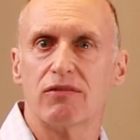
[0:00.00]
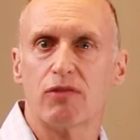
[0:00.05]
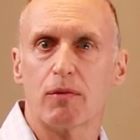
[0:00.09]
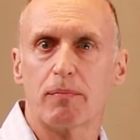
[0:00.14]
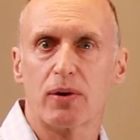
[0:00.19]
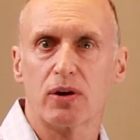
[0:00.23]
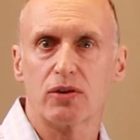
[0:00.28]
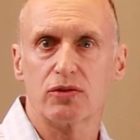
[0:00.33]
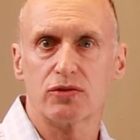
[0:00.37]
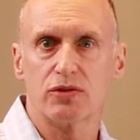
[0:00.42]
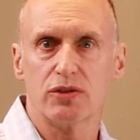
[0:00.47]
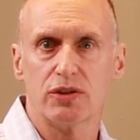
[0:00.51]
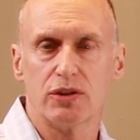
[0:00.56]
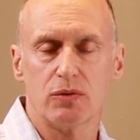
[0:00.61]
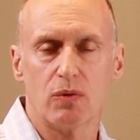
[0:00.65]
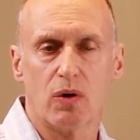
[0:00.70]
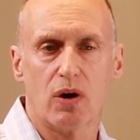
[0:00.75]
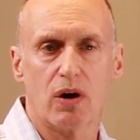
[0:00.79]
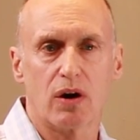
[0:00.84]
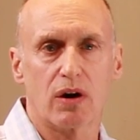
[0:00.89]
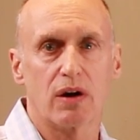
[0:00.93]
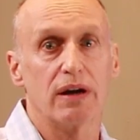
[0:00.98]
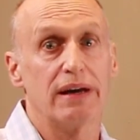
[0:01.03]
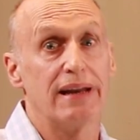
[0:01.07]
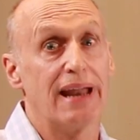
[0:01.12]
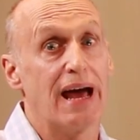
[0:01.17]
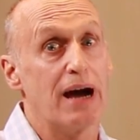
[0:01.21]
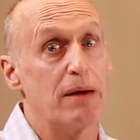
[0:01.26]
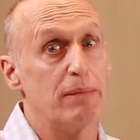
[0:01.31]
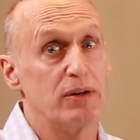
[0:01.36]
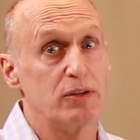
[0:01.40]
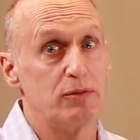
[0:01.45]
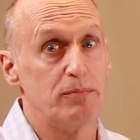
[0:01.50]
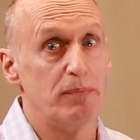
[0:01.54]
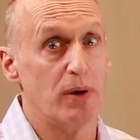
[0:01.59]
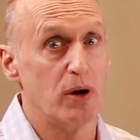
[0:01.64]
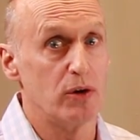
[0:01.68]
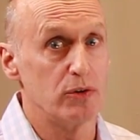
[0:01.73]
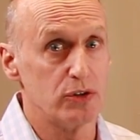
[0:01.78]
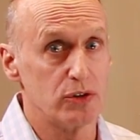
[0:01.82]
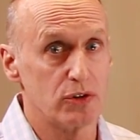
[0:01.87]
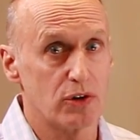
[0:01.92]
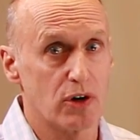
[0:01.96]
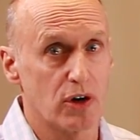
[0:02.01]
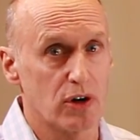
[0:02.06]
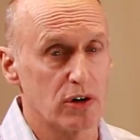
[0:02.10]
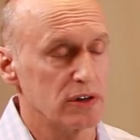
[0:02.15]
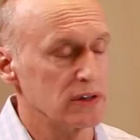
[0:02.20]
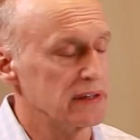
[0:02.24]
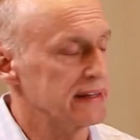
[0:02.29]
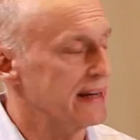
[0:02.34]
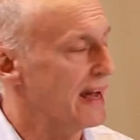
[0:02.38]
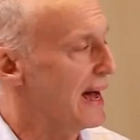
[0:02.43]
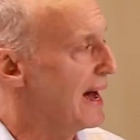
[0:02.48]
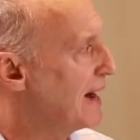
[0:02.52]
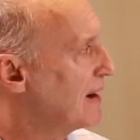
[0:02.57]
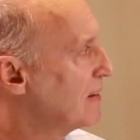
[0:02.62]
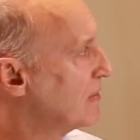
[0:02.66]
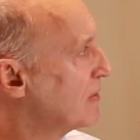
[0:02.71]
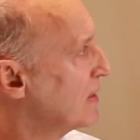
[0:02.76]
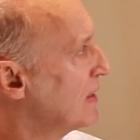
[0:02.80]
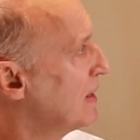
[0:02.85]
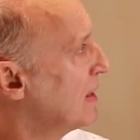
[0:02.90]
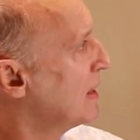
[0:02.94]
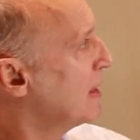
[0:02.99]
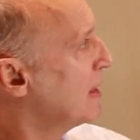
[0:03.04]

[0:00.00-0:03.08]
of a person you are and how much bone you currently have.